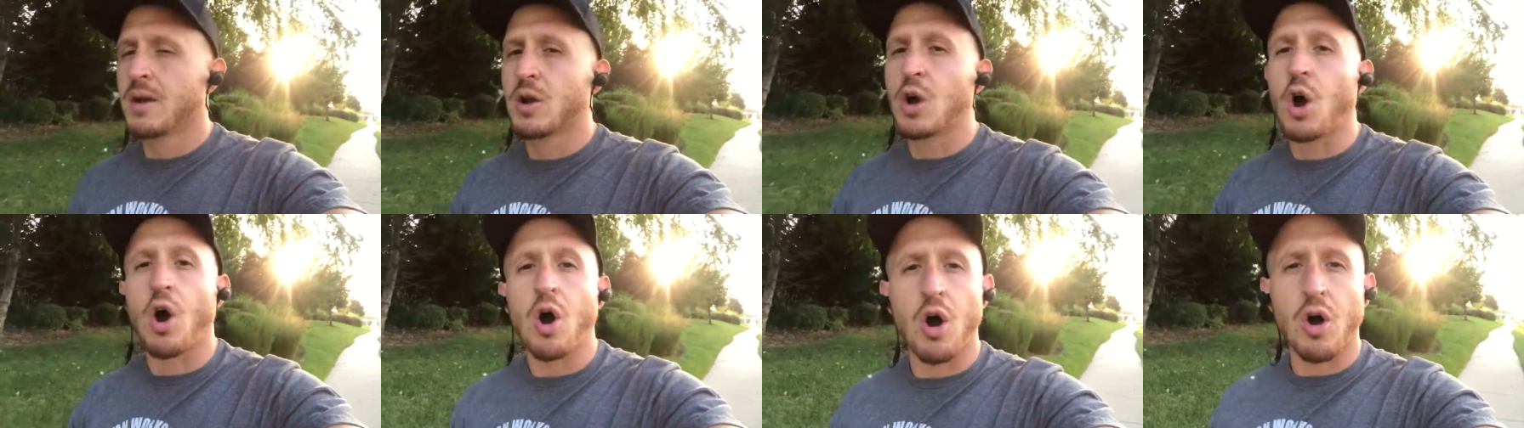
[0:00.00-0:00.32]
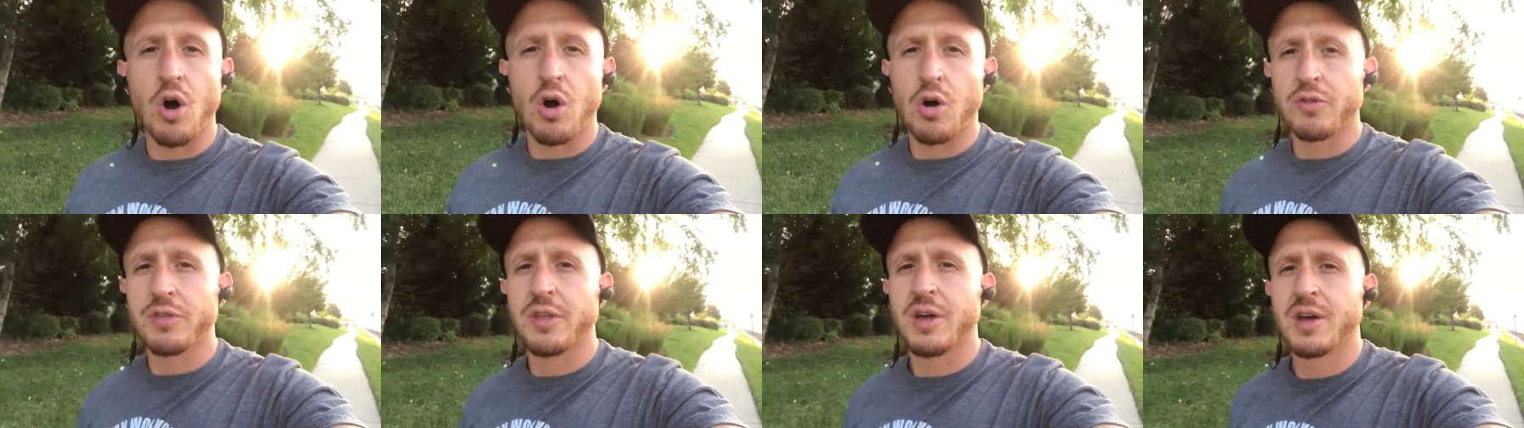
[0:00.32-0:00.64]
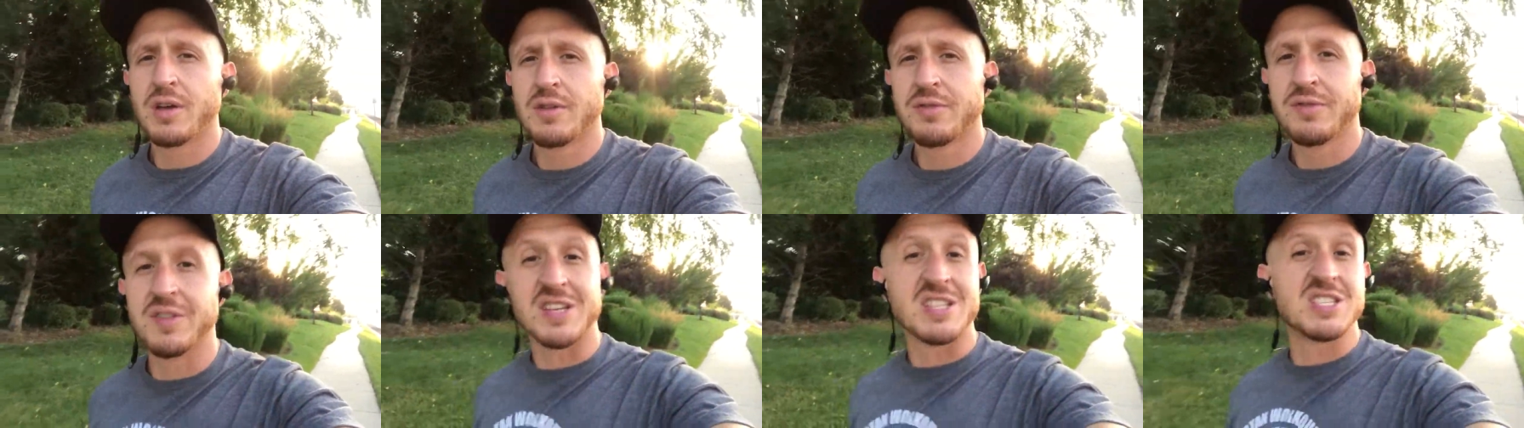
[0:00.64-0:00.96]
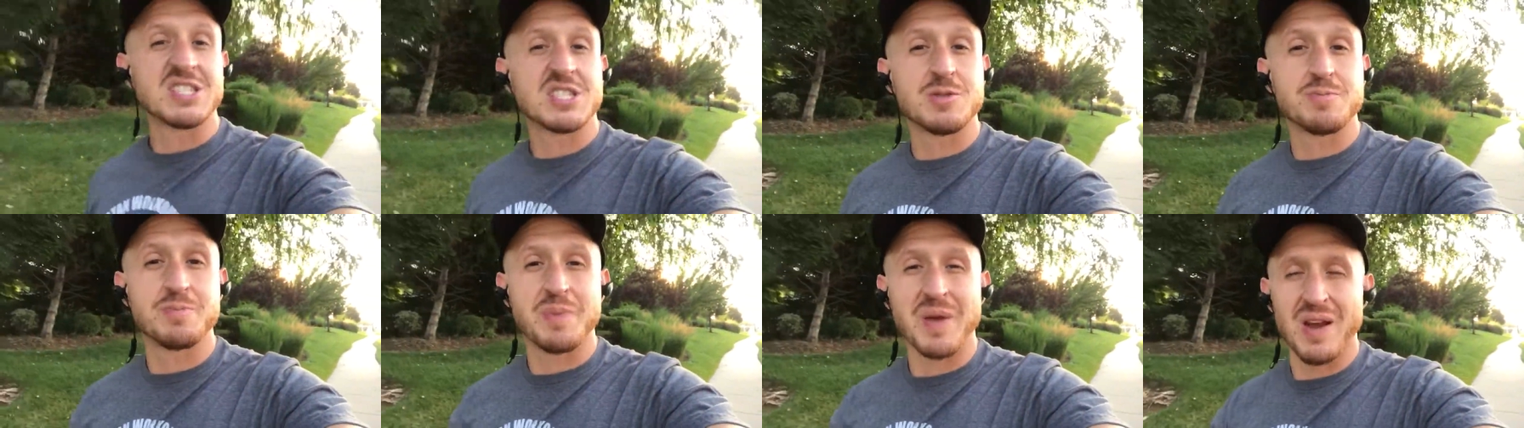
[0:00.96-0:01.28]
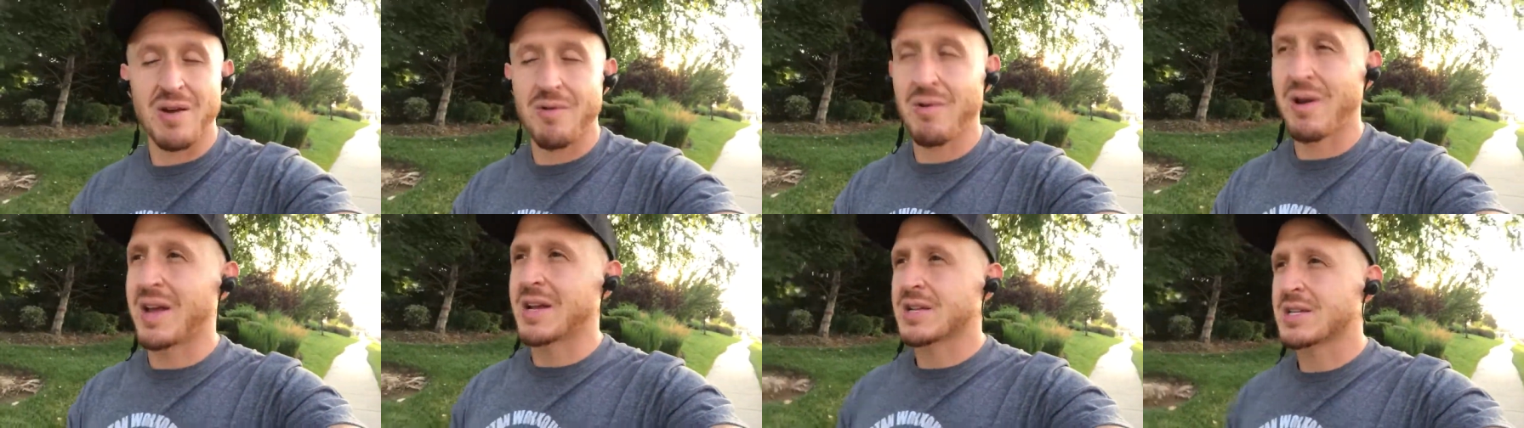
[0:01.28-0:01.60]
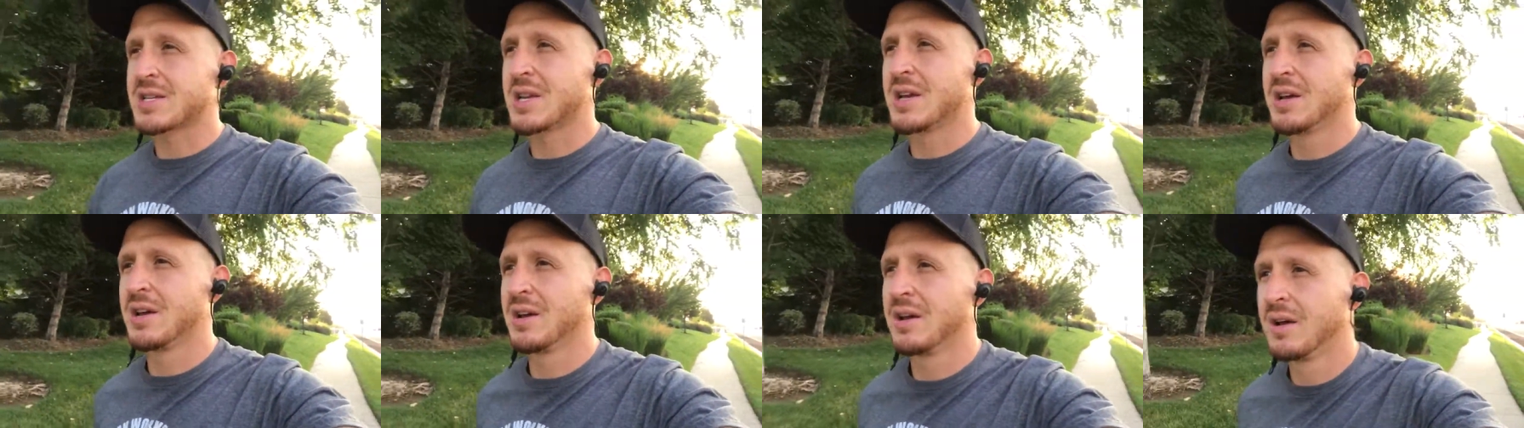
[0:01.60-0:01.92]
called the spirit,
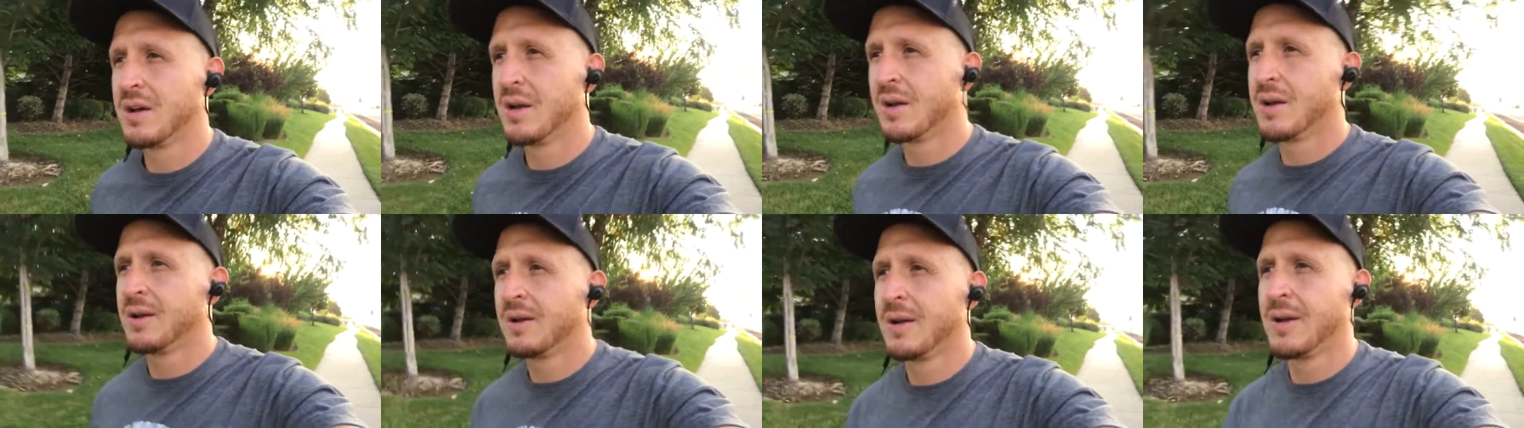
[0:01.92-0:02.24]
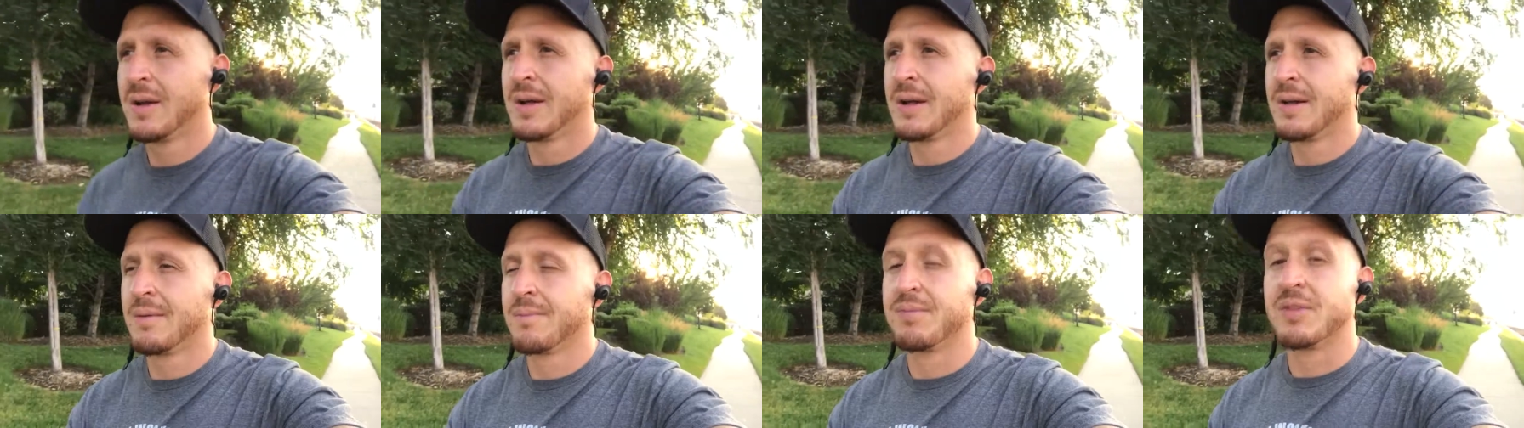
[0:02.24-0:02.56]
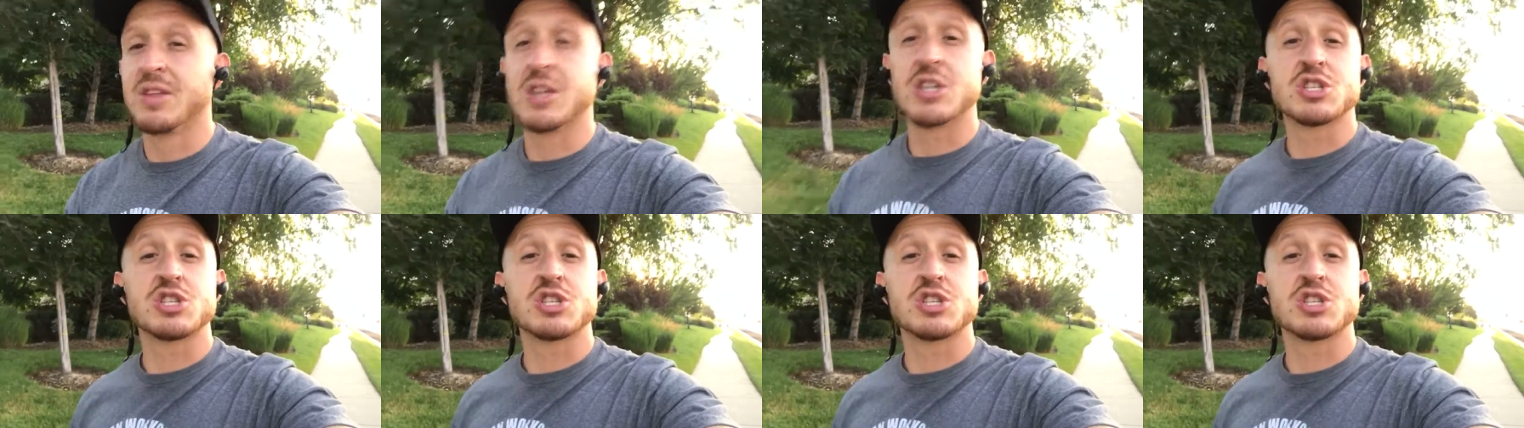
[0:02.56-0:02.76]
the